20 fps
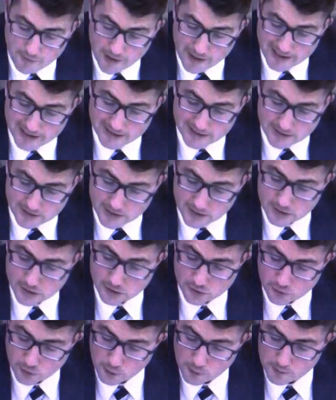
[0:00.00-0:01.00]
provided 6
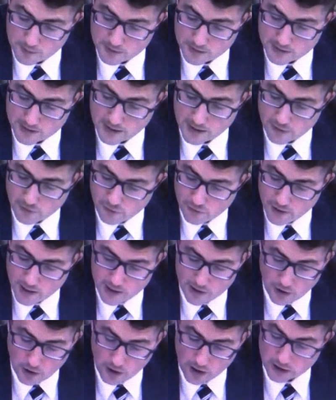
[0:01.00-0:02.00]
groups that
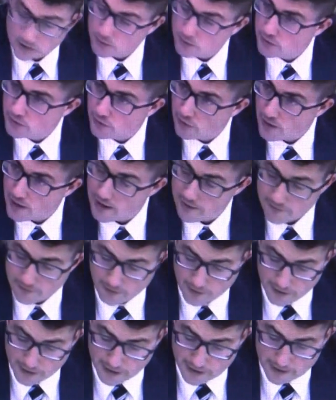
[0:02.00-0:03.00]
train dogs with grant
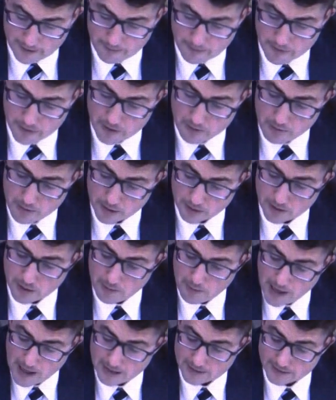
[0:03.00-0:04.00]
funding to build
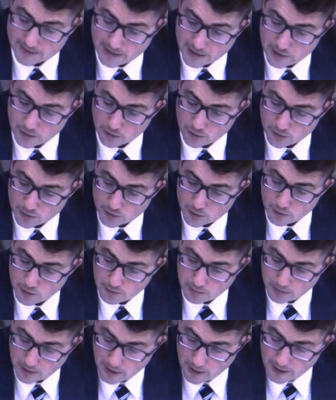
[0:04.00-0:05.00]
capacity in order to
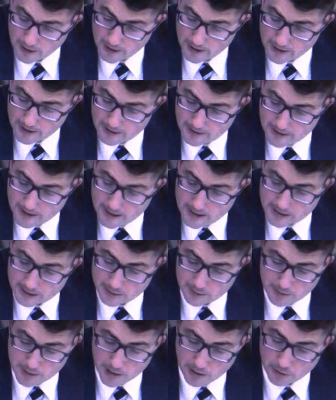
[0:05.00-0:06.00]
apply
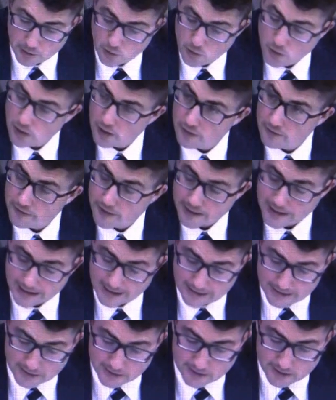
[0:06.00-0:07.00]
to be on the qualified
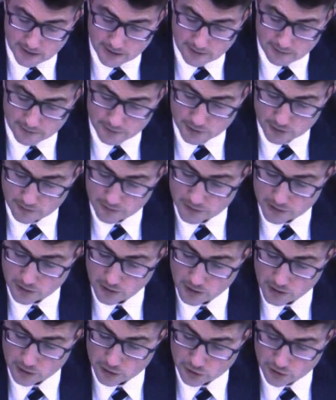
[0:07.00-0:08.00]
list of service
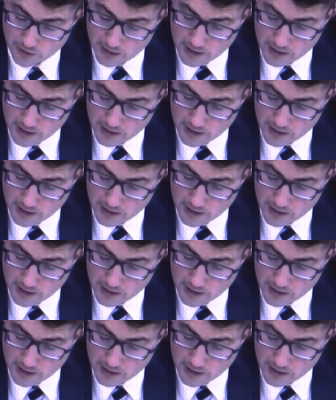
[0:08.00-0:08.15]
dog